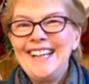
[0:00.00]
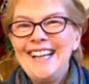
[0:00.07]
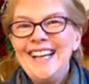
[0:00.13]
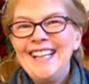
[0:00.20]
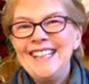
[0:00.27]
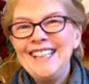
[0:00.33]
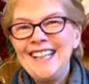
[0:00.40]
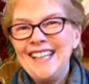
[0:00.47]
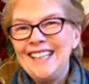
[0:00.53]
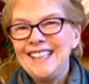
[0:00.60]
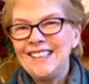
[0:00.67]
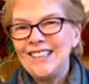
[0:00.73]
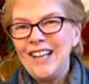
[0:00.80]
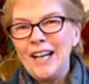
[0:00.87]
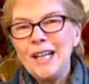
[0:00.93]
And
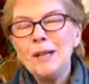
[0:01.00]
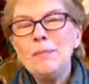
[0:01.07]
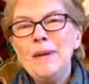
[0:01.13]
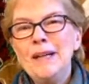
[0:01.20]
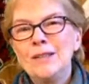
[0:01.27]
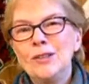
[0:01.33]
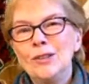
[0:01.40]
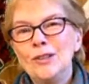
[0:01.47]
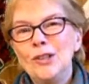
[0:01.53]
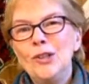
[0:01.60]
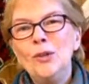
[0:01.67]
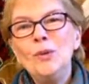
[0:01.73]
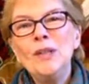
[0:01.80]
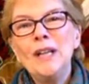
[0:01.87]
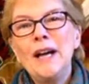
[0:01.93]
in a like manner,
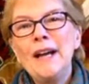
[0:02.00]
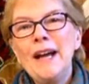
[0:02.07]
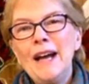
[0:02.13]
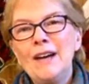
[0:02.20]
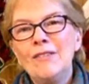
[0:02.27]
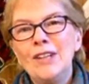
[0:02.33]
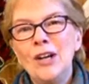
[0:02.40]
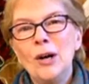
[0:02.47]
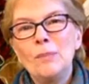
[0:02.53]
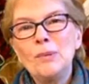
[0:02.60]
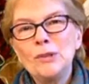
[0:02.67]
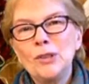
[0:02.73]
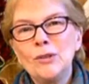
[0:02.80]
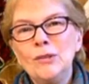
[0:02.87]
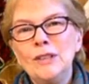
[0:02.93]
you and I have the
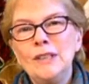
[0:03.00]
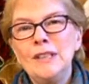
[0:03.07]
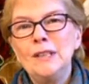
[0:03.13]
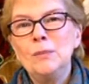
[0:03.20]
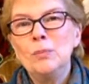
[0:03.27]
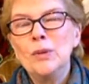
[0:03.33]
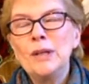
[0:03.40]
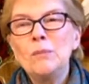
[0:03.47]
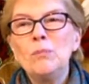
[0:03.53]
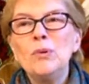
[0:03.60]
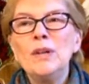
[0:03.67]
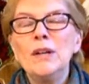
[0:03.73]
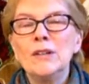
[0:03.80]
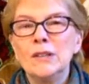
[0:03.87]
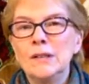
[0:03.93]
opportunity to bring
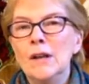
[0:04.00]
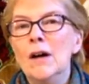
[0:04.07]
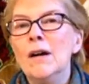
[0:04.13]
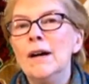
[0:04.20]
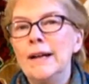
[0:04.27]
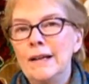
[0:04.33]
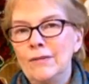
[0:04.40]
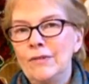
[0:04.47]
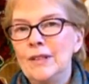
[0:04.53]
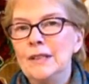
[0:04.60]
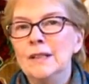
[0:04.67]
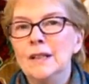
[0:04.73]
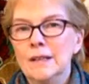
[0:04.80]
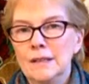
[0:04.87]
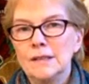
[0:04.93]
prayer alive
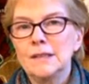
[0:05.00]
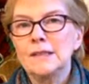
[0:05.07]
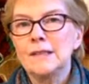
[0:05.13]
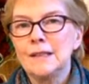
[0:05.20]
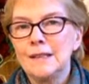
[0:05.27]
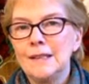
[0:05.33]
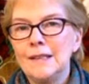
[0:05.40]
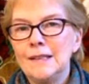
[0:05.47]
in us,